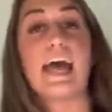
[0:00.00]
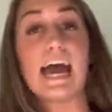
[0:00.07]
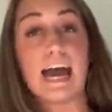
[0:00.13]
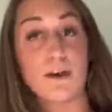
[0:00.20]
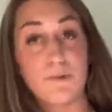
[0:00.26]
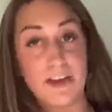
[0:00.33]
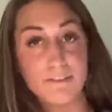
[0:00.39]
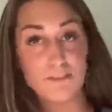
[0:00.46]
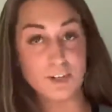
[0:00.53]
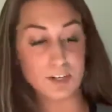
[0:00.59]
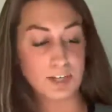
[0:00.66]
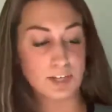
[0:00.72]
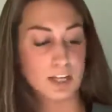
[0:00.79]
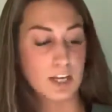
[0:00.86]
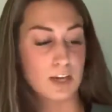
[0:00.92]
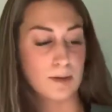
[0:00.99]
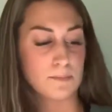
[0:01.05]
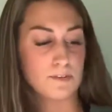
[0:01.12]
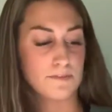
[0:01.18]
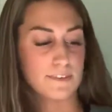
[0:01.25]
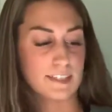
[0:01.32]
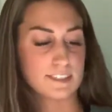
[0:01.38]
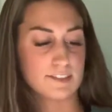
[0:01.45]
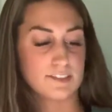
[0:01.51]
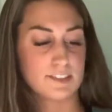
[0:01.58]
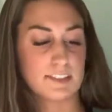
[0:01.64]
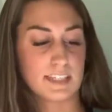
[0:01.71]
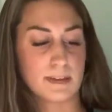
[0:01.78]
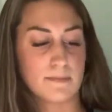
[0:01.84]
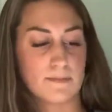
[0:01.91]
However, Professor
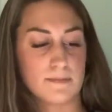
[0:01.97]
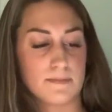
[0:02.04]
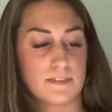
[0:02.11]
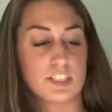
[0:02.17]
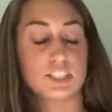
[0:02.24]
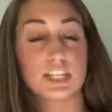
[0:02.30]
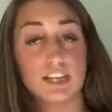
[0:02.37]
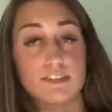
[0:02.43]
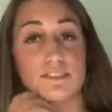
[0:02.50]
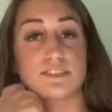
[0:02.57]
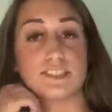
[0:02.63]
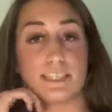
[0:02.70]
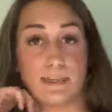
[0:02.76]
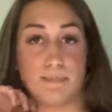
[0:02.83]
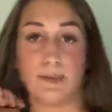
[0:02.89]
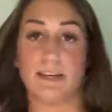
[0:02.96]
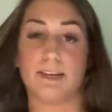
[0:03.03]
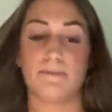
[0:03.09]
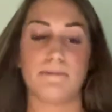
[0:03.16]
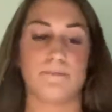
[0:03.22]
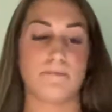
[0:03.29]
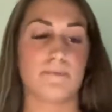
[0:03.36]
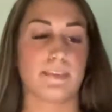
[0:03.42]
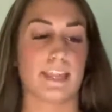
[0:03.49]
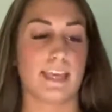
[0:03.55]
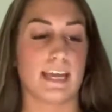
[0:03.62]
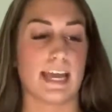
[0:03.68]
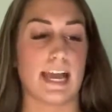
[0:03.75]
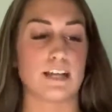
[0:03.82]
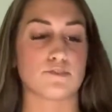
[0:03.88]
Skip Cheryl Skiba
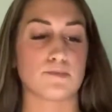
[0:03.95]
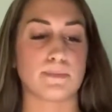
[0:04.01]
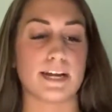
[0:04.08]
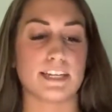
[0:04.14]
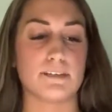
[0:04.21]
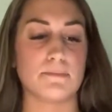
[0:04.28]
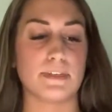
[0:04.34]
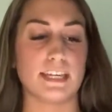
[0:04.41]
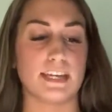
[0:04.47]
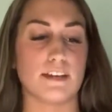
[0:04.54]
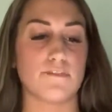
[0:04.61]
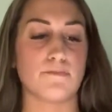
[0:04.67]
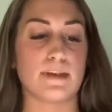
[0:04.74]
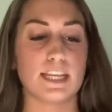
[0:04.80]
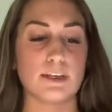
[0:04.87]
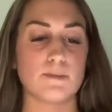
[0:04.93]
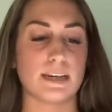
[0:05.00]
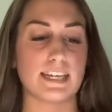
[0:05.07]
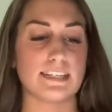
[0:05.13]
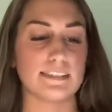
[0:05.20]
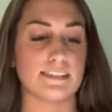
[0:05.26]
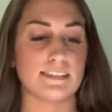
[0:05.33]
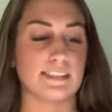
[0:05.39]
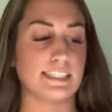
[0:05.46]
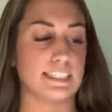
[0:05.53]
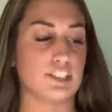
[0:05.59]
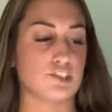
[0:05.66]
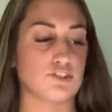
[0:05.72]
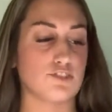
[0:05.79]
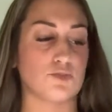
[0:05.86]
has reminded me of many ways
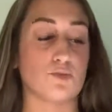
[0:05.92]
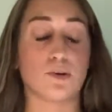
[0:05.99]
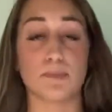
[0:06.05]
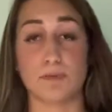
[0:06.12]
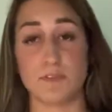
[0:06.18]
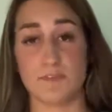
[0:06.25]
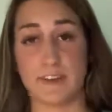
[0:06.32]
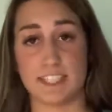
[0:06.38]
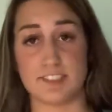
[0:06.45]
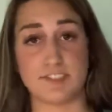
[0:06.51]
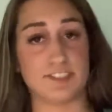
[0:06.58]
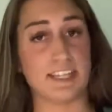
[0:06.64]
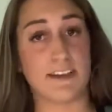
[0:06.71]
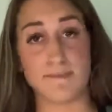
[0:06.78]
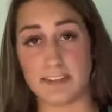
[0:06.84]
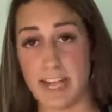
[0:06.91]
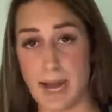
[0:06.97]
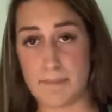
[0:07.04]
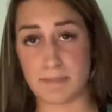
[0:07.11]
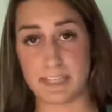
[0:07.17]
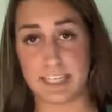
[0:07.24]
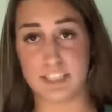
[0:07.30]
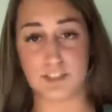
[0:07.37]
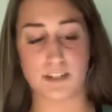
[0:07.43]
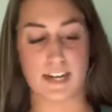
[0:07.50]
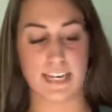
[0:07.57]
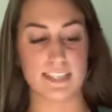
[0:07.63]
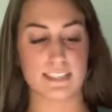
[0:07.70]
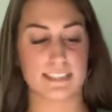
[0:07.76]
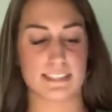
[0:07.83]
teachers or professors have not
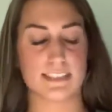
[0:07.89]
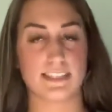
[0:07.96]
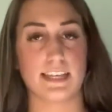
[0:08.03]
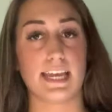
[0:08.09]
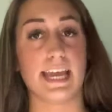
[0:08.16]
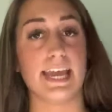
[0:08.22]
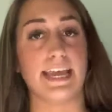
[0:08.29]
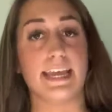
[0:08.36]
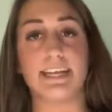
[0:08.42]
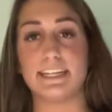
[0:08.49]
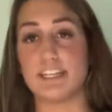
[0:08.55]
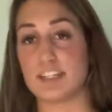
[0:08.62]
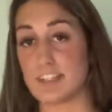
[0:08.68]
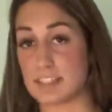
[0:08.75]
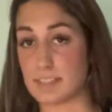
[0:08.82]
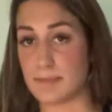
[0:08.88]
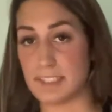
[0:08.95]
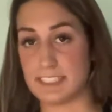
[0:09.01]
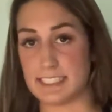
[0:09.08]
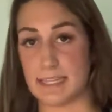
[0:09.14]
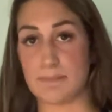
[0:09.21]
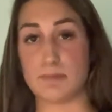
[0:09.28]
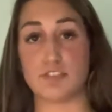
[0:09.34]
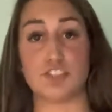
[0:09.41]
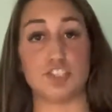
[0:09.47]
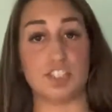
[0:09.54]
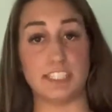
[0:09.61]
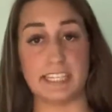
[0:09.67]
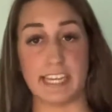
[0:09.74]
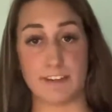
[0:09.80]
plagiarized. And here are some examples
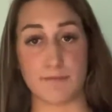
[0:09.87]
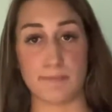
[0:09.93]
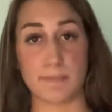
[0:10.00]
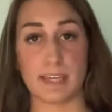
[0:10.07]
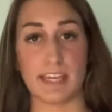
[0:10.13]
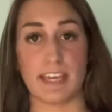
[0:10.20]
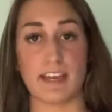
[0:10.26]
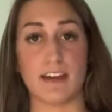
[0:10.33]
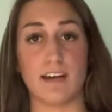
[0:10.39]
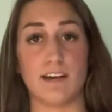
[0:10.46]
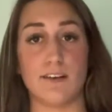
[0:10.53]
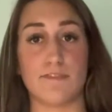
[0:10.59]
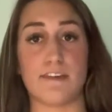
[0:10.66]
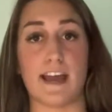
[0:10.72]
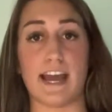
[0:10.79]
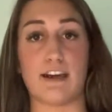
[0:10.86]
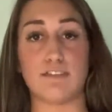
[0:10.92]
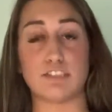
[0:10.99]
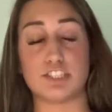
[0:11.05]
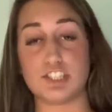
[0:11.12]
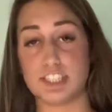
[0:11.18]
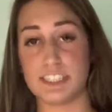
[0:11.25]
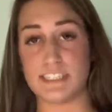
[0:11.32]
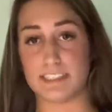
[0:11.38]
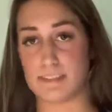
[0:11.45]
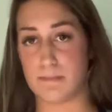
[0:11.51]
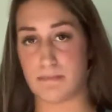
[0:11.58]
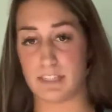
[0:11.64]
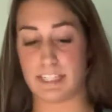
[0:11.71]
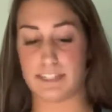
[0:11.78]
she gave me of how she
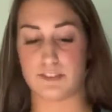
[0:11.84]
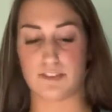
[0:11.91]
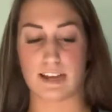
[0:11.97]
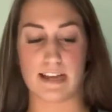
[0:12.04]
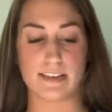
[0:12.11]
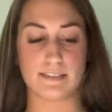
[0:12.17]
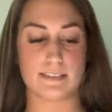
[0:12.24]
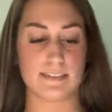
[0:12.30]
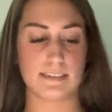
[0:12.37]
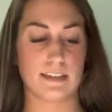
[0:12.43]
doesn't plagiarize.